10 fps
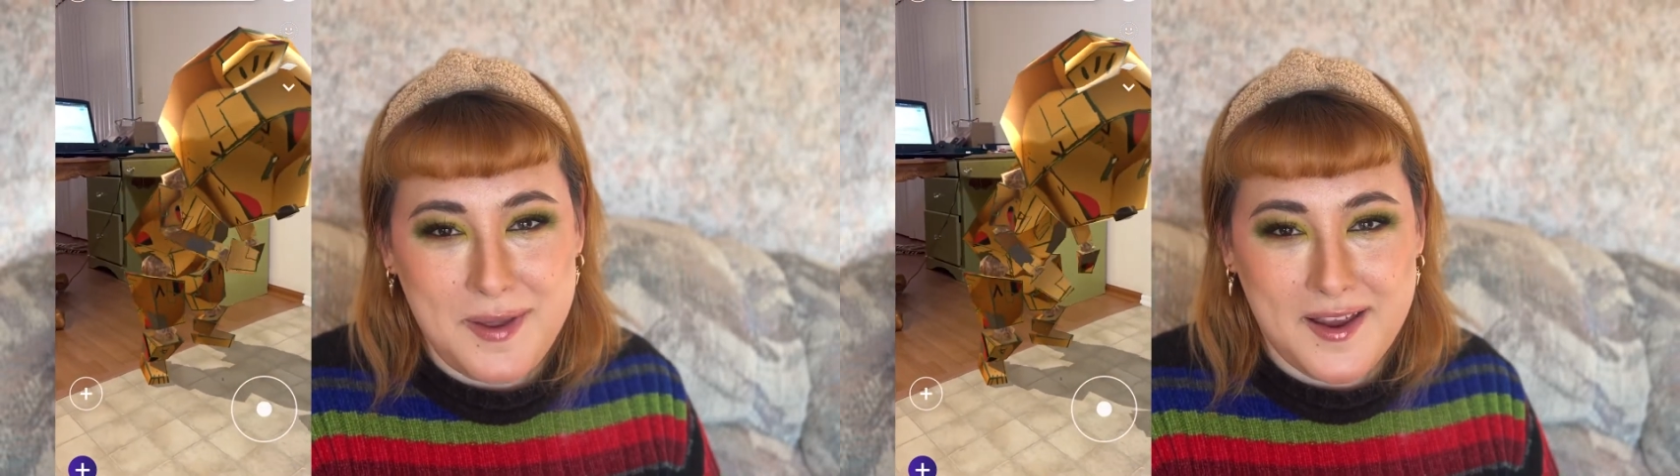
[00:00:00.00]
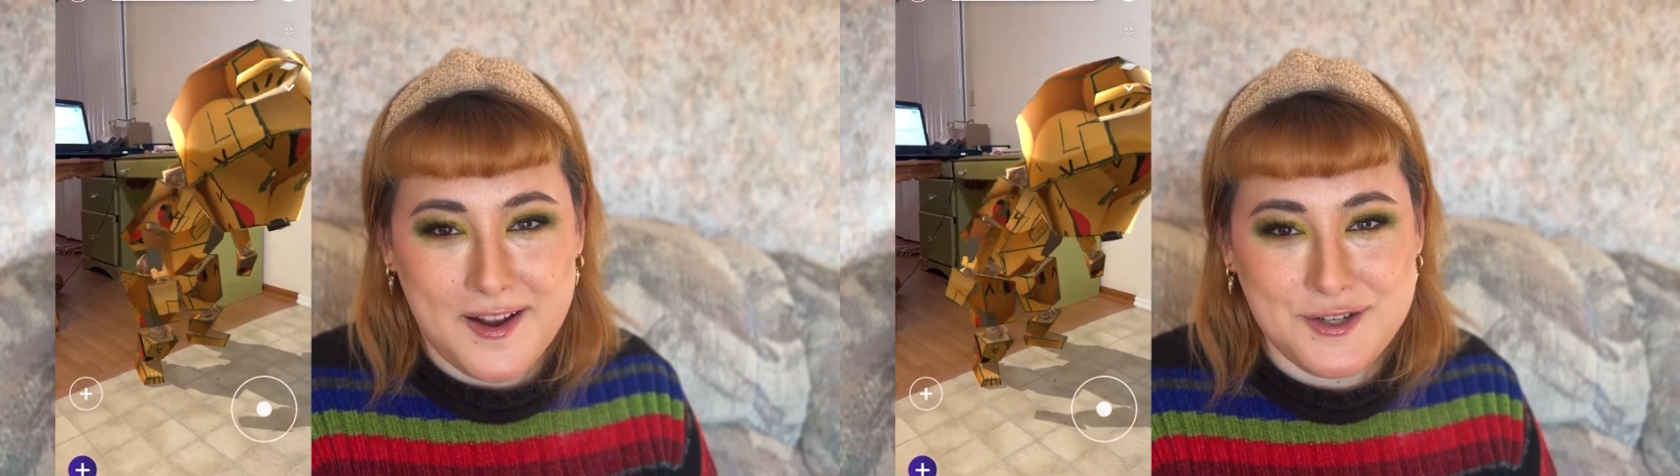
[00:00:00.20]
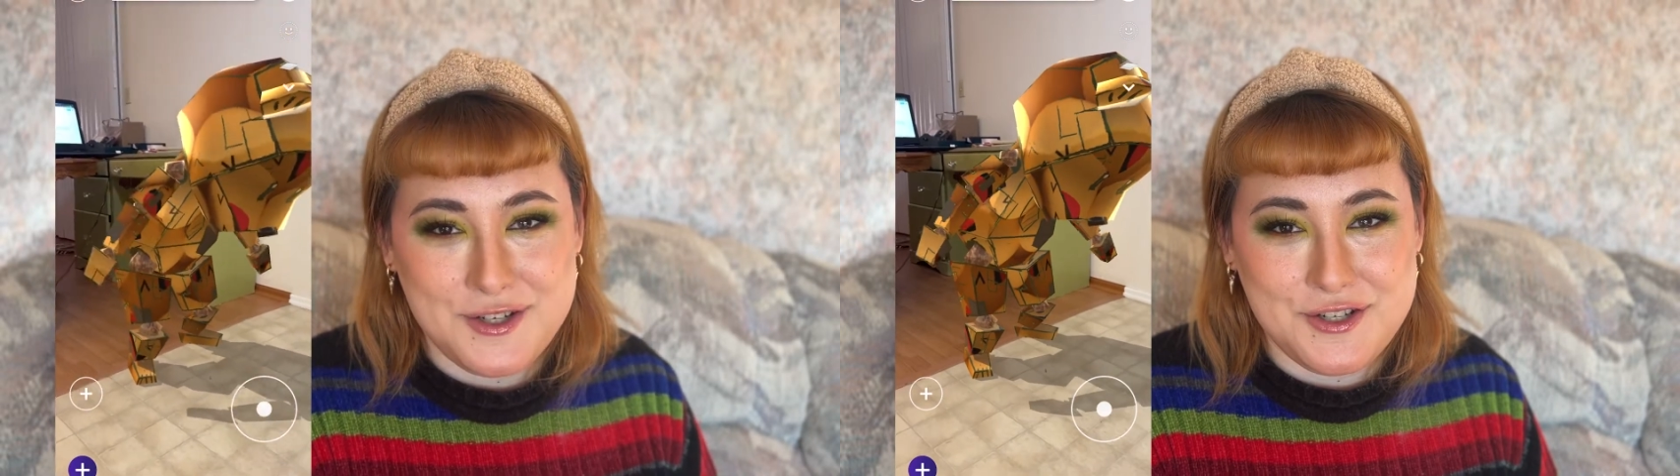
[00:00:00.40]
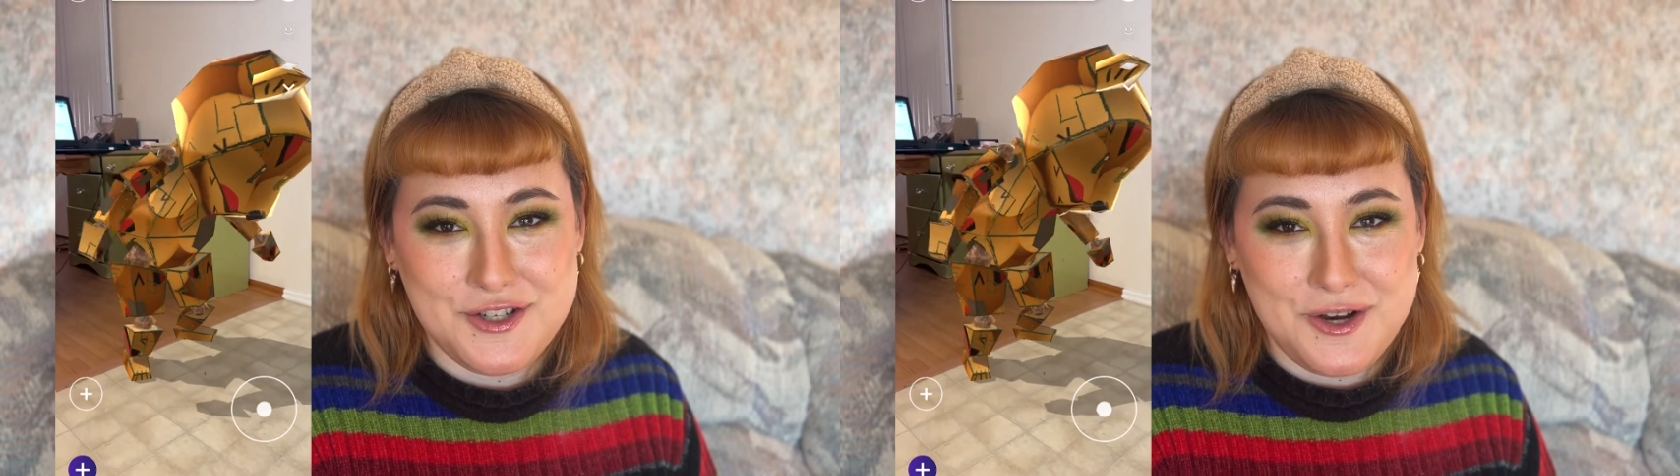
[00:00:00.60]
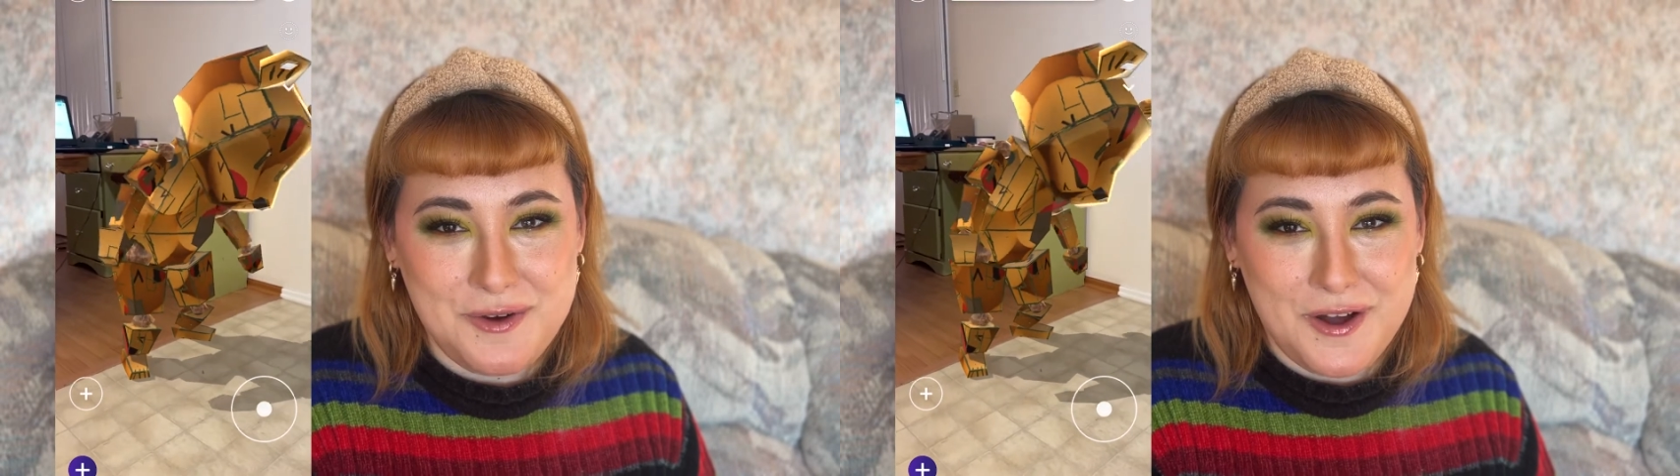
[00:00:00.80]
I got to
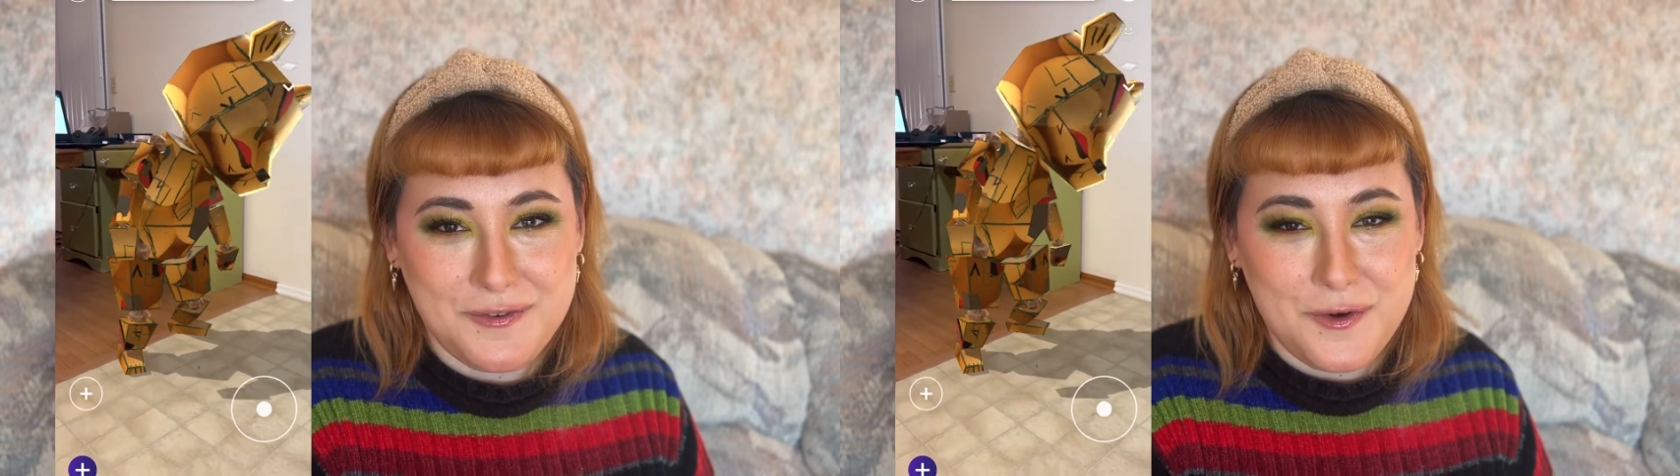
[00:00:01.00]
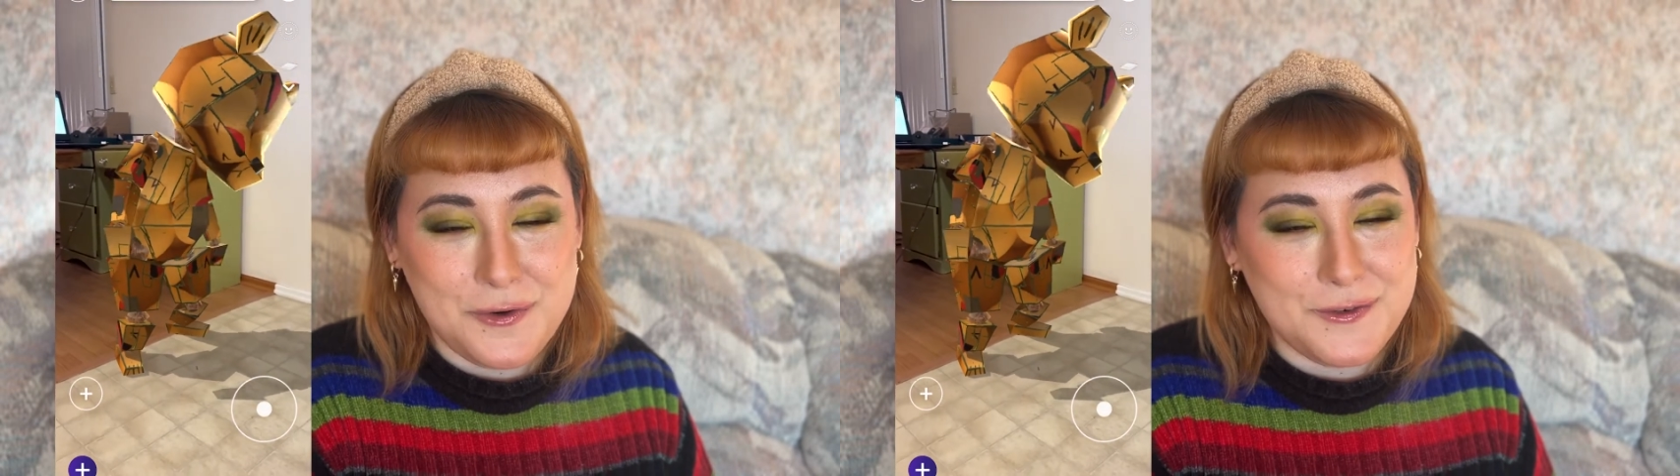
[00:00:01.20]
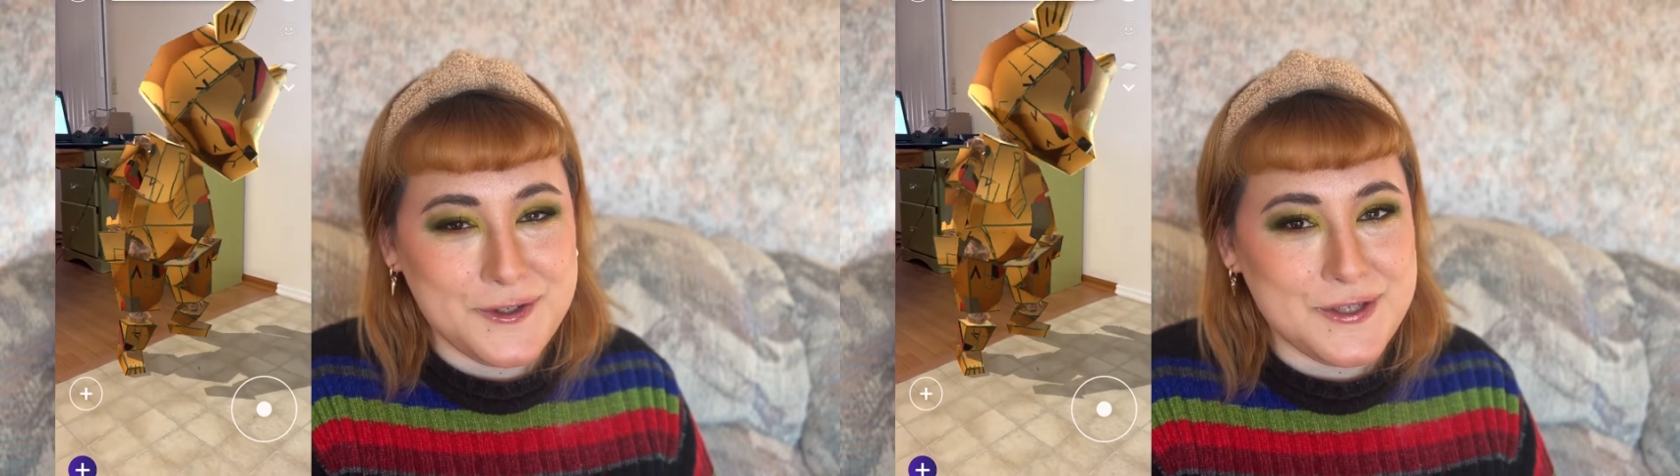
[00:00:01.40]
show off Over's